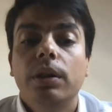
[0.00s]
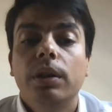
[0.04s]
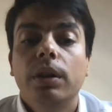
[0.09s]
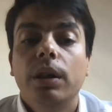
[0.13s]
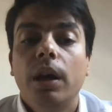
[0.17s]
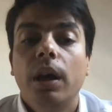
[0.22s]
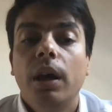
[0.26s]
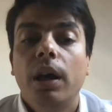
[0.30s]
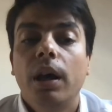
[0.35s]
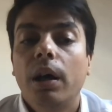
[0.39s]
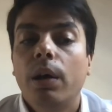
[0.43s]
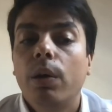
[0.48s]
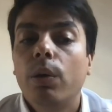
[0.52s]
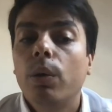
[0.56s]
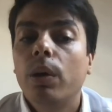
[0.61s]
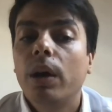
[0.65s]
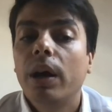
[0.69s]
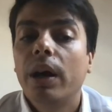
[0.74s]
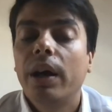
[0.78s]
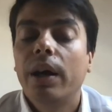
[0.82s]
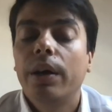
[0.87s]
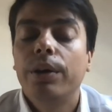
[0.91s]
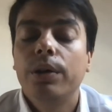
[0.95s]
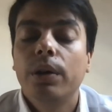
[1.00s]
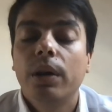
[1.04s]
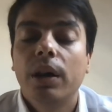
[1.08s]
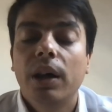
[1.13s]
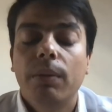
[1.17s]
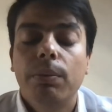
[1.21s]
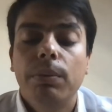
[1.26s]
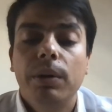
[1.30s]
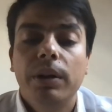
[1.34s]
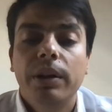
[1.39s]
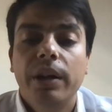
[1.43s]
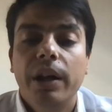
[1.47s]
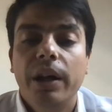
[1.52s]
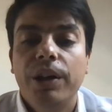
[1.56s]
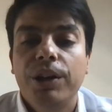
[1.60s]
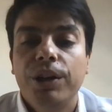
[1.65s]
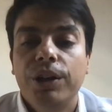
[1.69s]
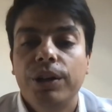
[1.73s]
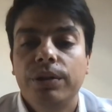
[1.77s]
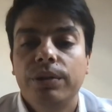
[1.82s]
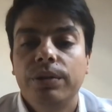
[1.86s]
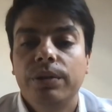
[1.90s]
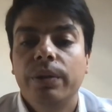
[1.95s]
how your
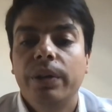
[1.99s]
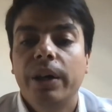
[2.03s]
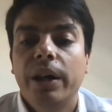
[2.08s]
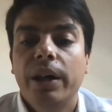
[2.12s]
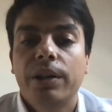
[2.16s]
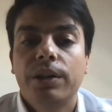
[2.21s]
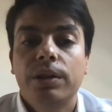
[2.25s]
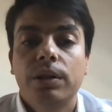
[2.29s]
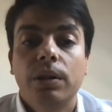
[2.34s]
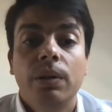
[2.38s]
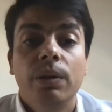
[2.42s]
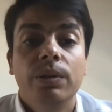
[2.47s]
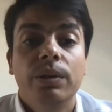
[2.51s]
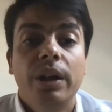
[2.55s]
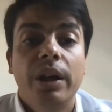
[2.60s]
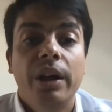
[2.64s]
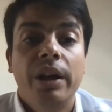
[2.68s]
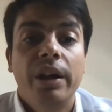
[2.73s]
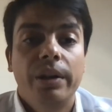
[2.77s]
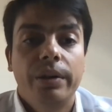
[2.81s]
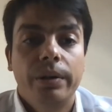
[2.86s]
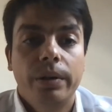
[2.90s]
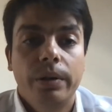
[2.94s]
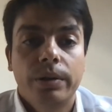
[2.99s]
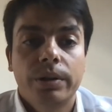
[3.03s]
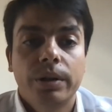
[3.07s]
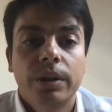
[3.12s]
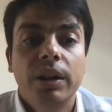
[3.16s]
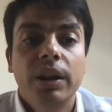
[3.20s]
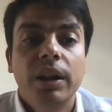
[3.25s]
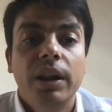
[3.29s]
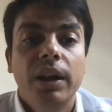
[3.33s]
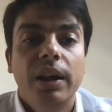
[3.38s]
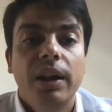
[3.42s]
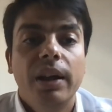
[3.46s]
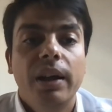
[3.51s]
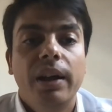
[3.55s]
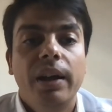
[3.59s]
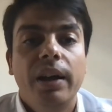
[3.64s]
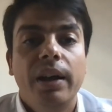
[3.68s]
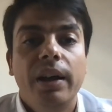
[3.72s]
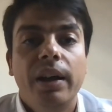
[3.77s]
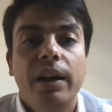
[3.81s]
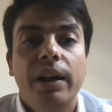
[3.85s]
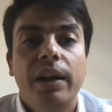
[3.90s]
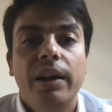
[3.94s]
application reacts on error,
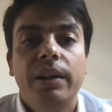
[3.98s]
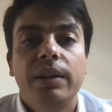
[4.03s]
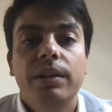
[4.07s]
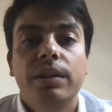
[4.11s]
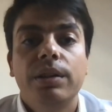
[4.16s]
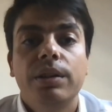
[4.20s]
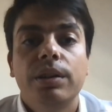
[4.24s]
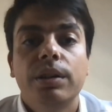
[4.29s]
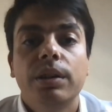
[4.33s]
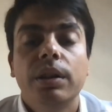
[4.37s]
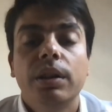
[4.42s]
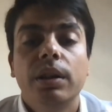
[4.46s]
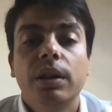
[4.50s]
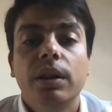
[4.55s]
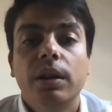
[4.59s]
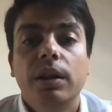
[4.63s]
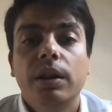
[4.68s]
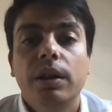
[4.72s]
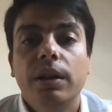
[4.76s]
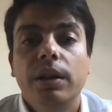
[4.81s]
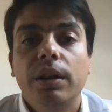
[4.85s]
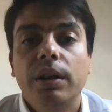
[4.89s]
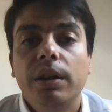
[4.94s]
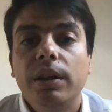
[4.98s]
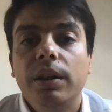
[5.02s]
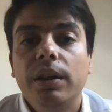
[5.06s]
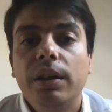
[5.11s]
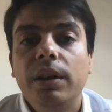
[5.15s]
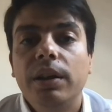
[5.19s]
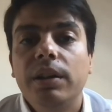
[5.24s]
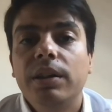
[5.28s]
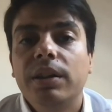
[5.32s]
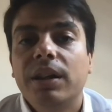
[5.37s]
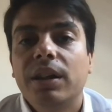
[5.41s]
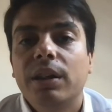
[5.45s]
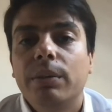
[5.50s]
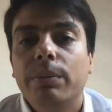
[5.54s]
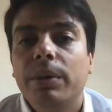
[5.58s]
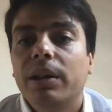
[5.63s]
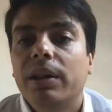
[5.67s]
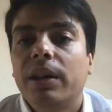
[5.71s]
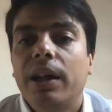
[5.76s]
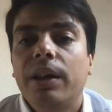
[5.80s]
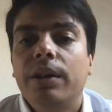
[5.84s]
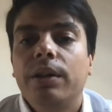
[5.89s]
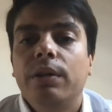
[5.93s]
and it can be
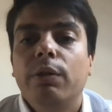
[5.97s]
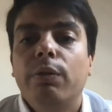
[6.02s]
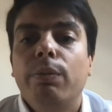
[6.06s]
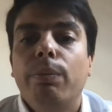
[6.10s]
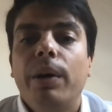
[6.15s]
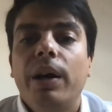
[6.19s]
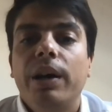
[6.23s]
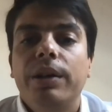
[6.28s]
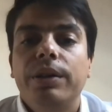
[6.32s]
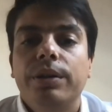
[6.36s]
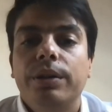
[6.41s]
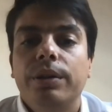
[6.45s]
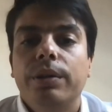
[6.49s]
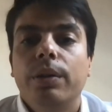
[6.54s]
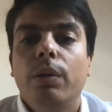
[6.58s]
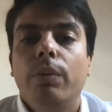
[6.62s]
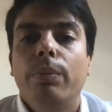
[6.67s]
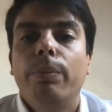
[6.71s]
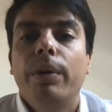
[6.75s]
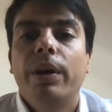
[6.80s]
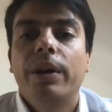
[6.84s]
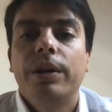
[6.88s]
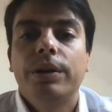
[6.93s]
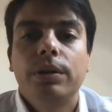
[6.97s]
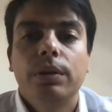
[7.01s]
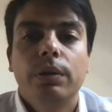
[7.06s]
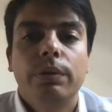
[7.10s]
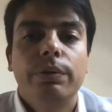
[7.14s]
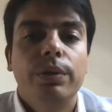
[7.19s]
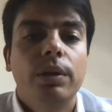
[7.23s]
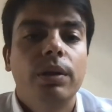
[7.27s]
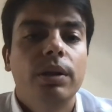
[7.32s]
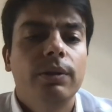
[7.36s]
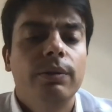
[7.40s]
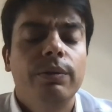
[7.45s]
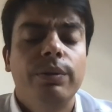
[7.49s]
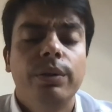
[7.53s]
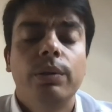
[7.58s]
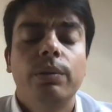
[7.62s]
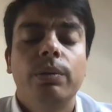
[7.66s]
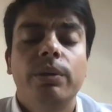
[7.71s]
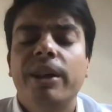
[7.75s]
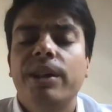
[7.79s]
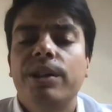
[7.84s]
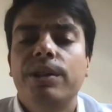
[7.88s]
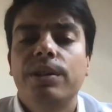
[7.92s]
kind of part of your
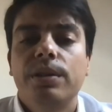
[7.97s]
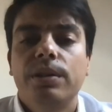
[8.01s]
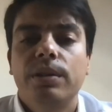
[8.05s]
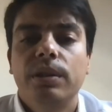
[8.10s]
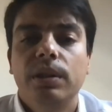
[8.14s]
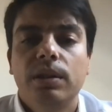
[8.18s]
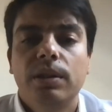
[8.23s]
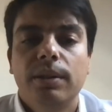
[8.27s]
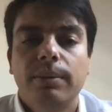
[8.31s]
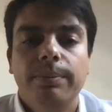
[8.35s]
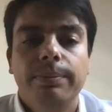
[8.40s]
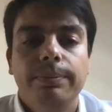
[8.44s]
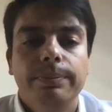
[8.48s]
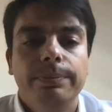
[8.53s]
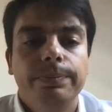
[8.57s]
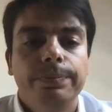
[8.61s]
configuration system.